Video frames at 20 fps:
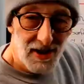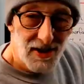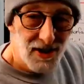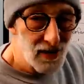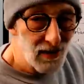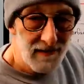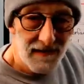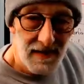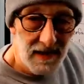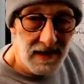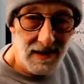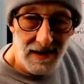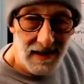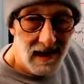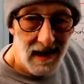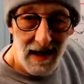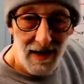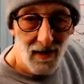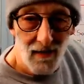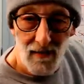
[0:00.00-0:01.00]
surfaces.
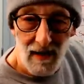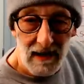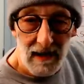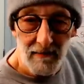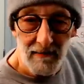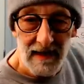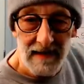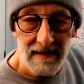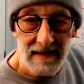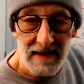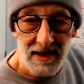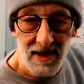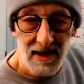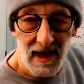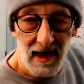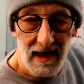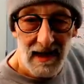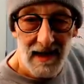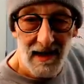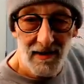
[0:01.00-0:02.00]
I don't recommend this
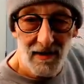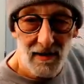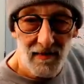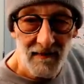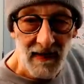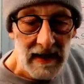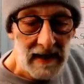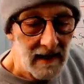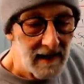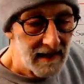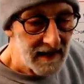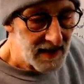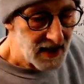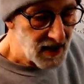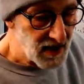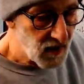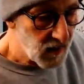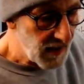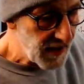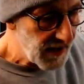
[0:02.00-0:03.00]
either. This
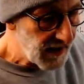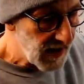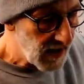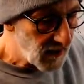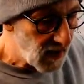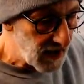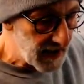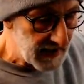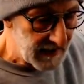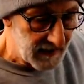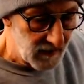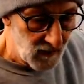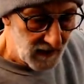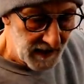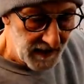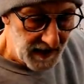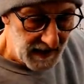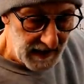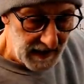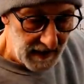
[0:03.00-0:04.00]
is where you come on in
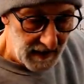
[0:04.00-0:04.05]
with